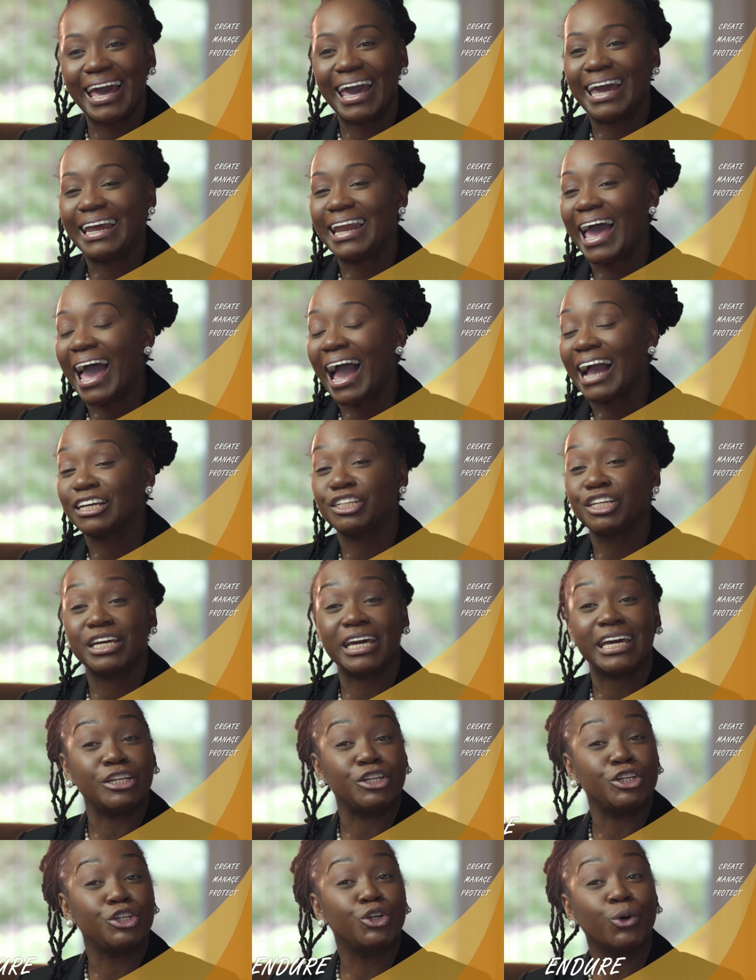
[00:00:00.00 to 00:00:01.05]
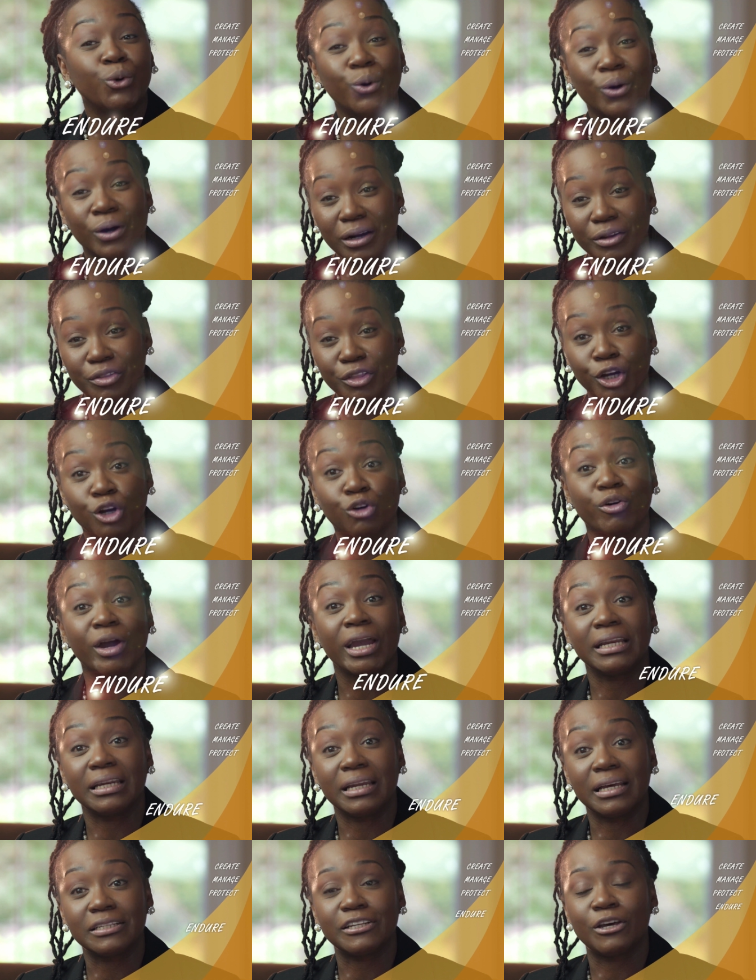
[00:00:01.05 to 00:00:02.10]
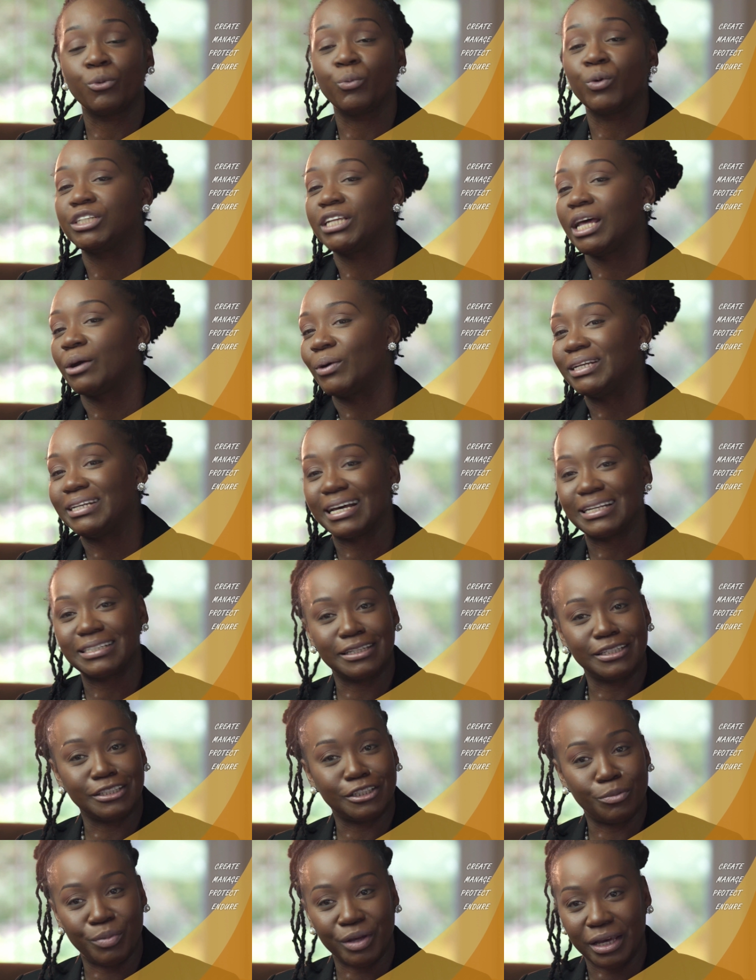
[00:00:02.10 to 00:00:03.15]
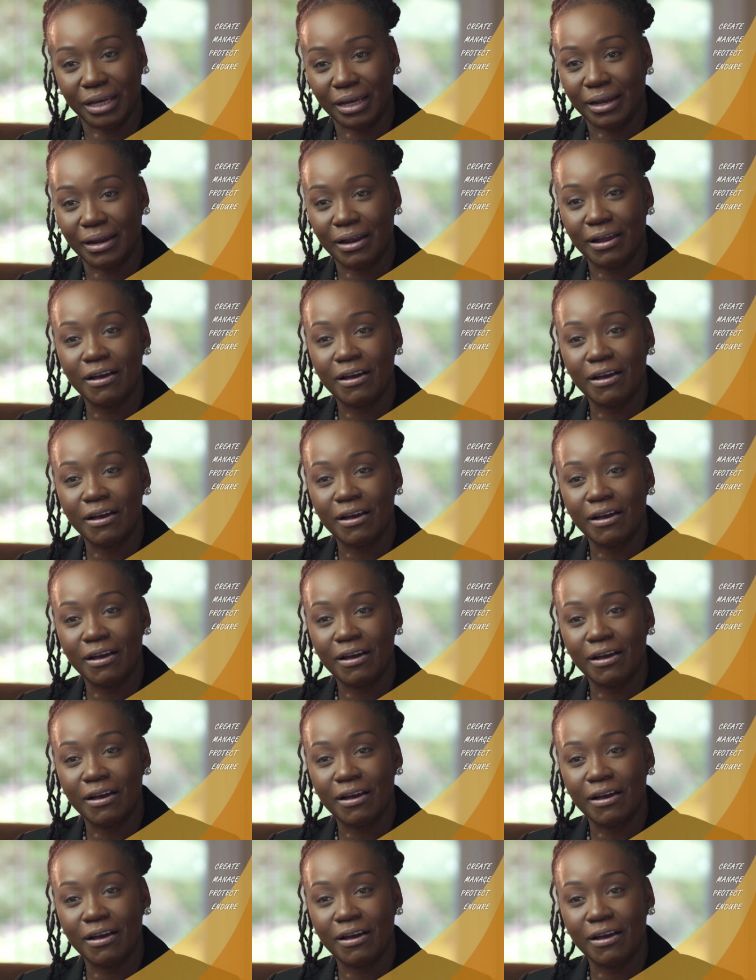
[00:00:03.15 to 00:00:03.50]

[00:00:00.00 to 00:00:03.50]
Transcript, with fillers: and actually endure the greatness in which they were destined to be.